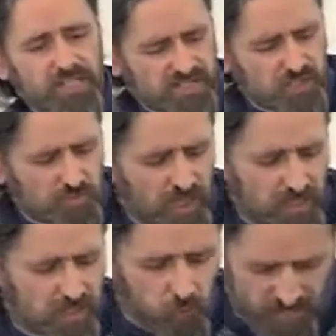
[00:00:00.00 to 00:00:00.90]
listen to my
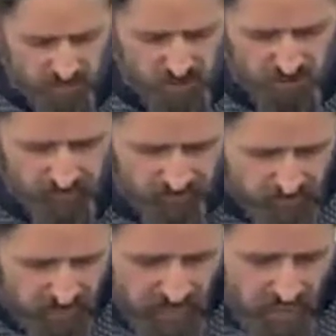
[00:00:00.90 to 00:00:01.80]
question.
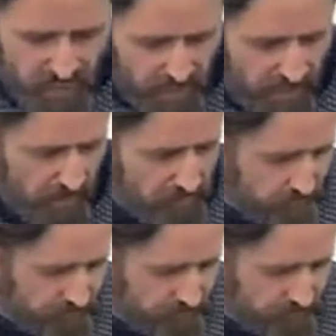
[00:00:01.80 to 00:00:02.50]
Um,